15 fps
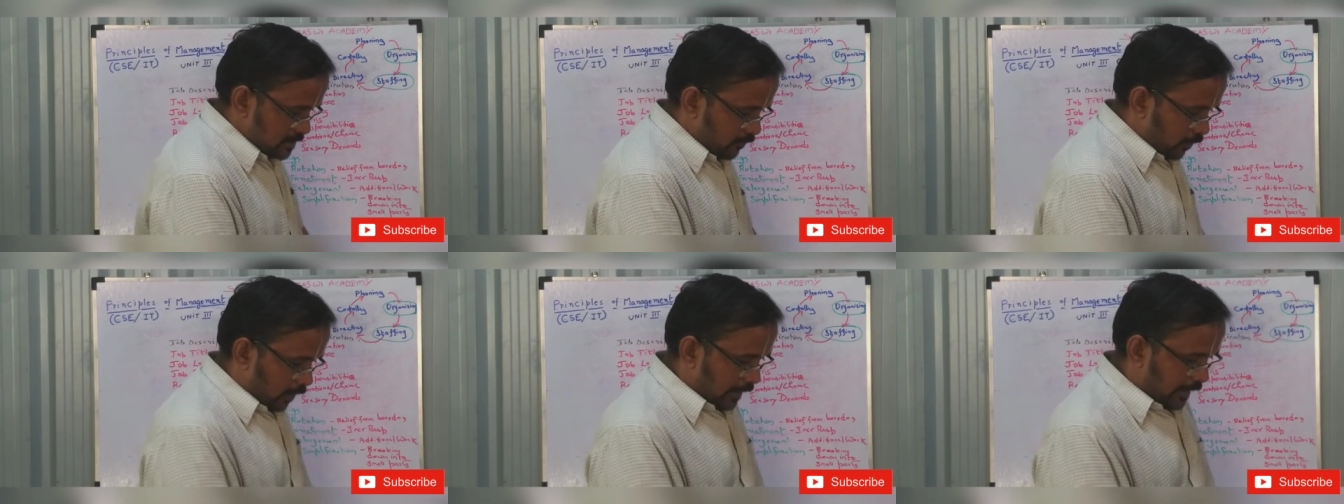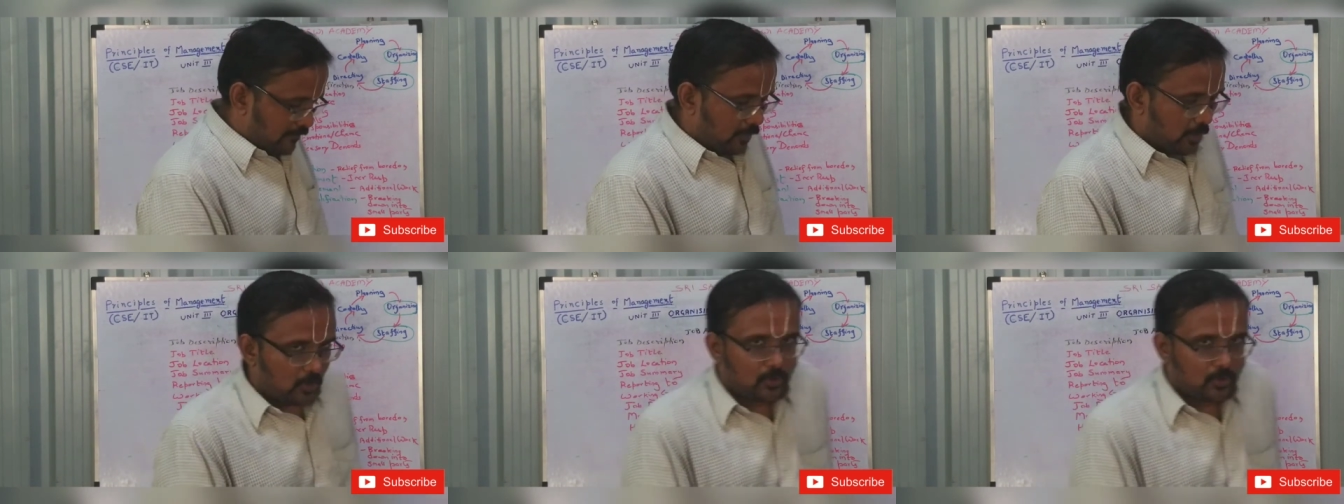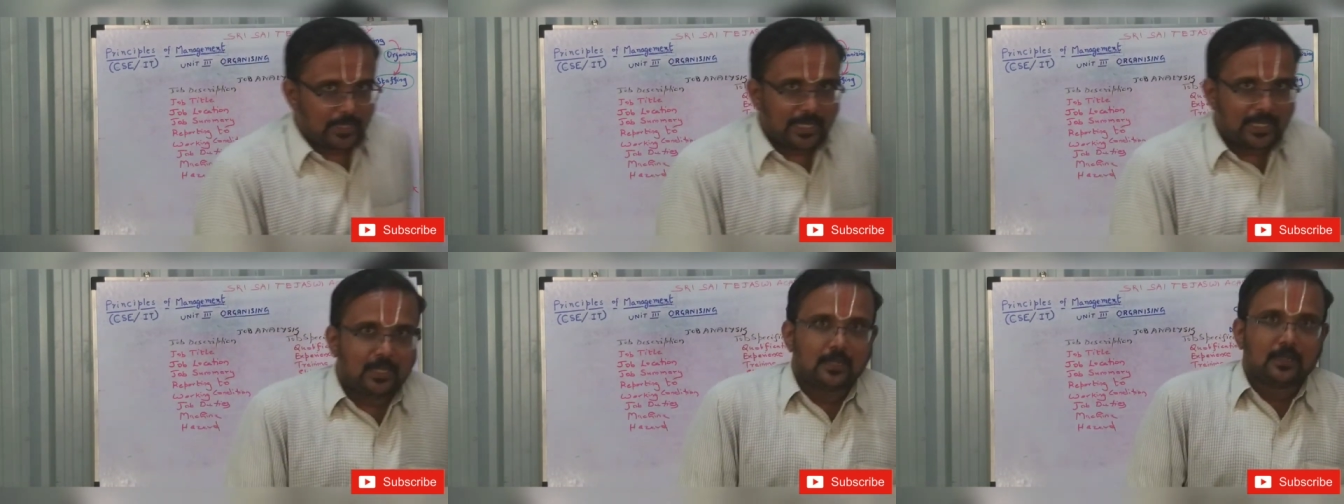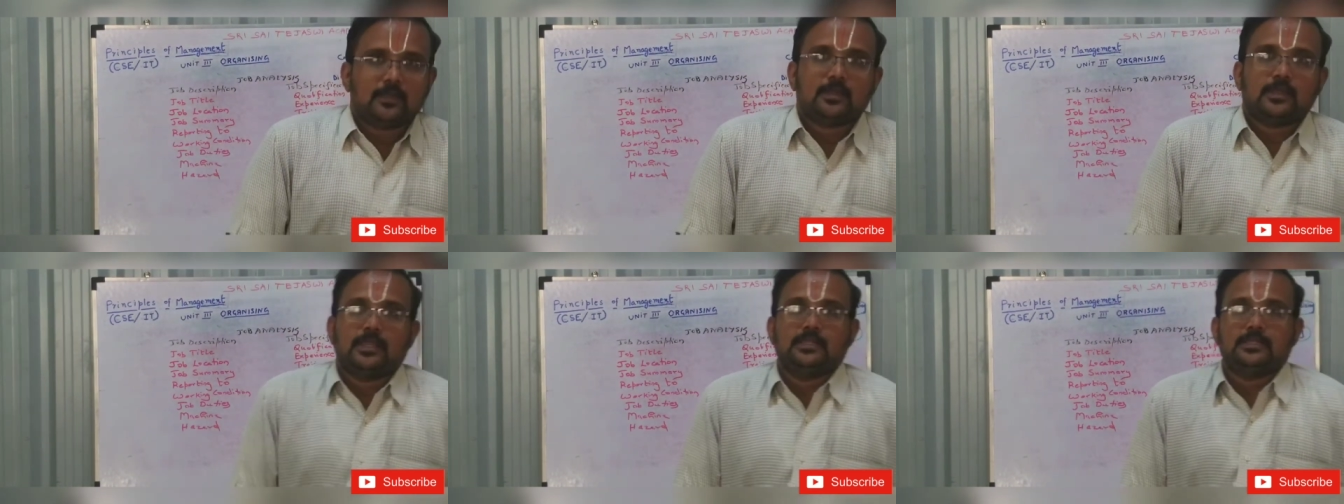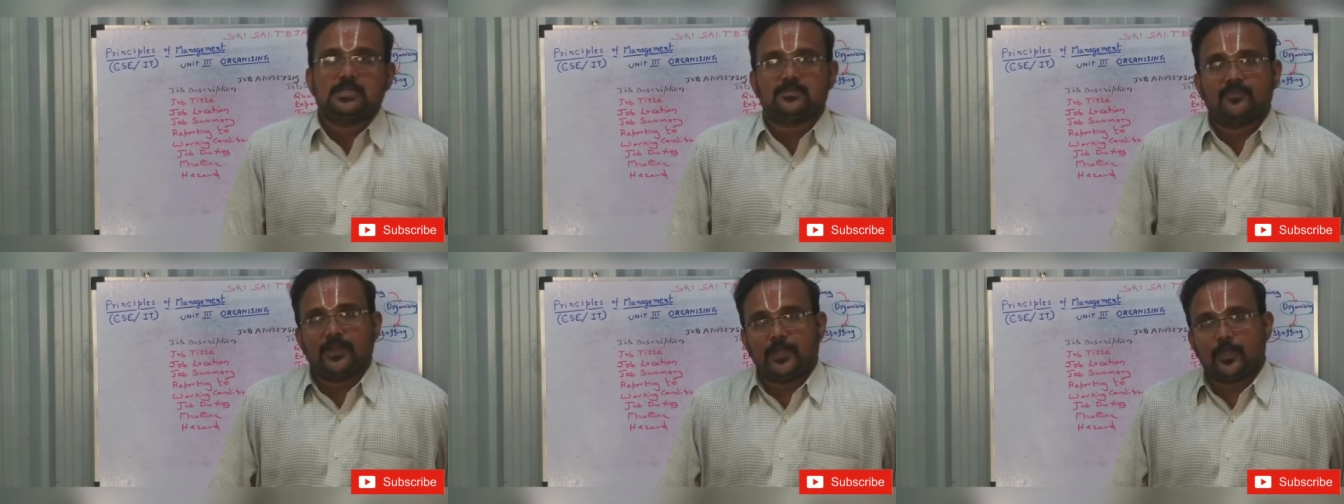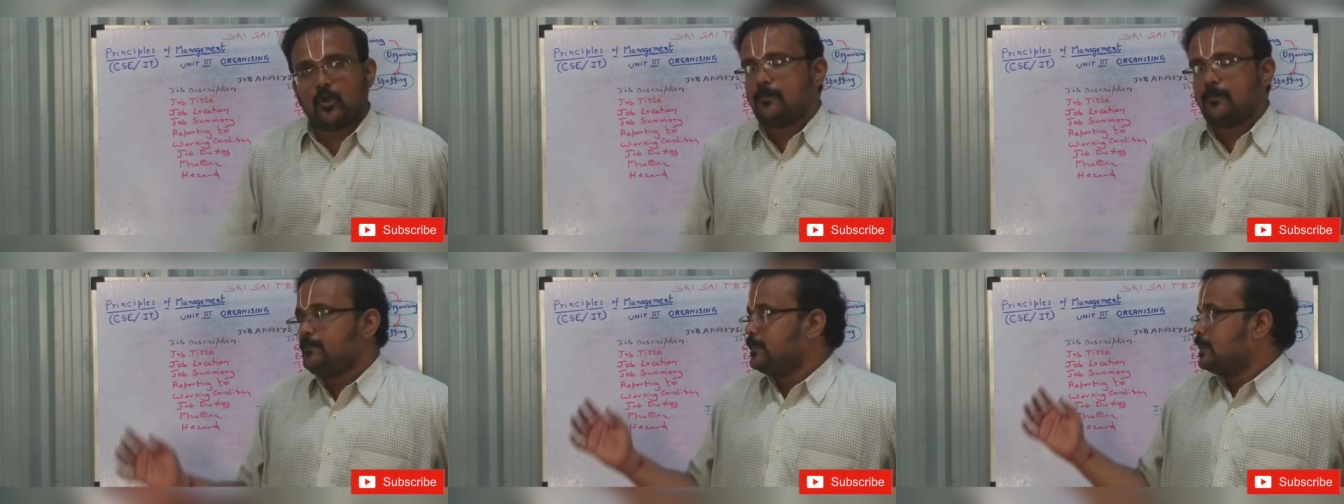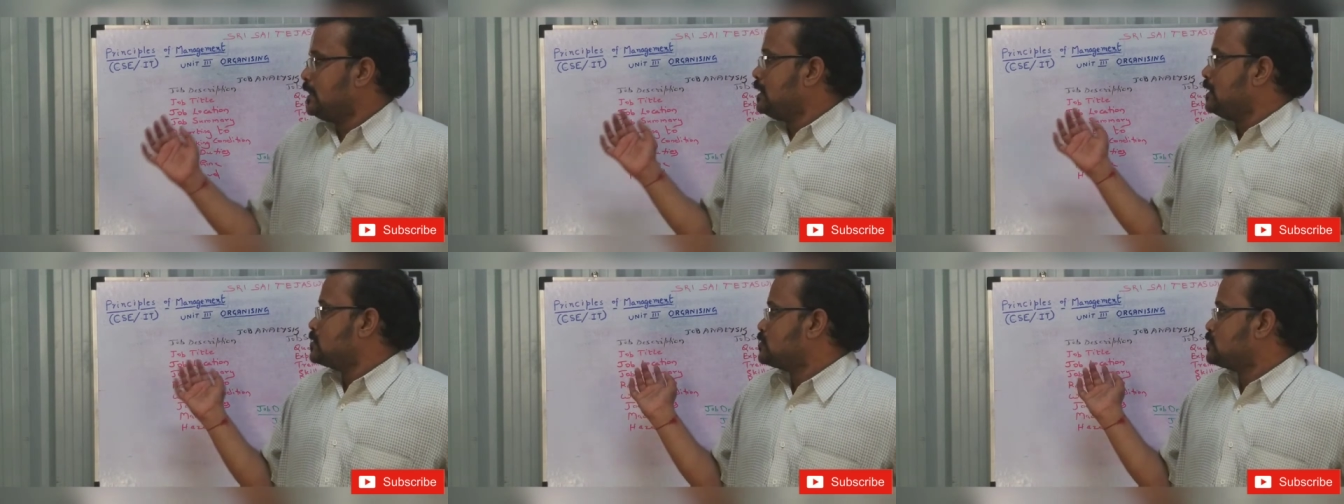This is what I wanted to tell in this video.